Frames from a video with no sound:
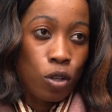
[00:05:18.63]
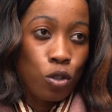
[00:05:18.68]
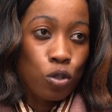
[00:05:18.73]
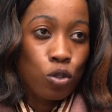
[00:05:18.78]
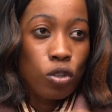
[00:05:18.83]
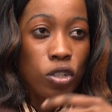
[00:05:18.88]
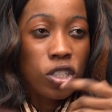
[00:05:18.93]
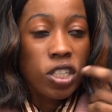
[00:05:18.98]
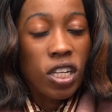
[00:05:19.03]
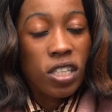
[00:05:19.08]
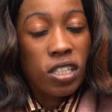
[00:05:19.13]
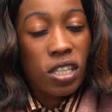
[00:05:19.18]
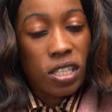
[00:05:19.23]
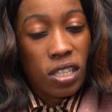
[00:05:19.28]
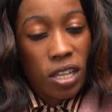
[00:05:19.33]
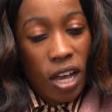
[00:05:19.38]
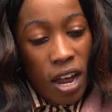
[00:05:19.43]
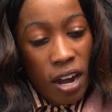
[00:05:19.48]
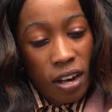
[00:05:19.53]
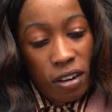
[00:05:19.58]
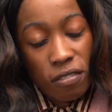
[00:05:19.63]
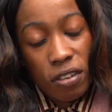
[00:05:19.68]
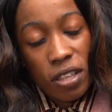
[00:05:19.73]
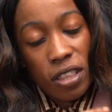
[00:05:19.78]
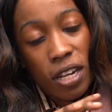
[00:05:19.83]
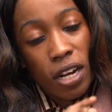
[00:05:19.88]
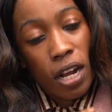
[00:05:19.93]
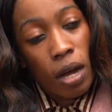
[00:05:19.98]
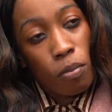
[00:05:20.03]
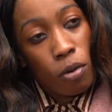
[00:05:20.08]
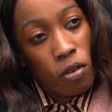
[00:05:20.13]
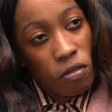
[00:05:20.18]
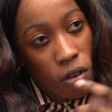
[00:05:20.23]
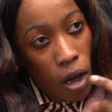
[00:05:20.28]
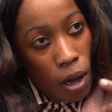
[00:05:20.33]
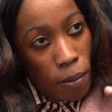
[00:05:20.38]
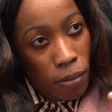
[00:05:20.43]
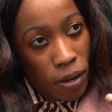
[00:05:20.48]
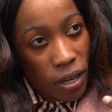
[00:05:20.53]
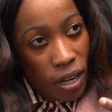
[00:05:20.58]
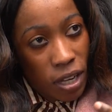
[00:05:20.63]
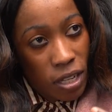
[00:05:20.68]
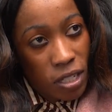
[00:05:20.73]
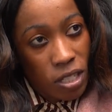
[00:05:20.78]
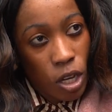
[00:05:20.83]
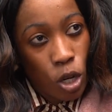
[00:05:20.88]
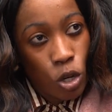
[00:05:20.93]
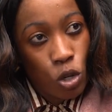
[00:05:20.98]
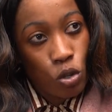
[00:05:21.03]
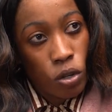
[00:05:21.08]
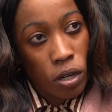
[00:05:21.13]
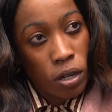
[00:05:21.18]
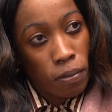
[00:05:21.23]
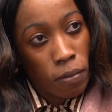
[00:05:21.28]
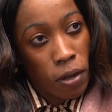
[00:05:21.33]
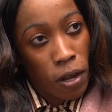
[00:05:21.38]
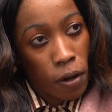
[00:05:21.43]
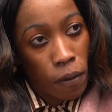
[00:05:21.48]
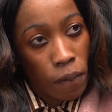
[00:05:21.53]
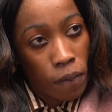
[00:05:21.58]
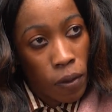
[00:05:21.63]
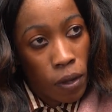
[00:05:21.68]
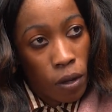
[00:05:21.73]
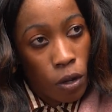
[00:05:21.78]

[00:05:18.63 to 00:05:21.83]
So chances are even the number of applicants are usually many.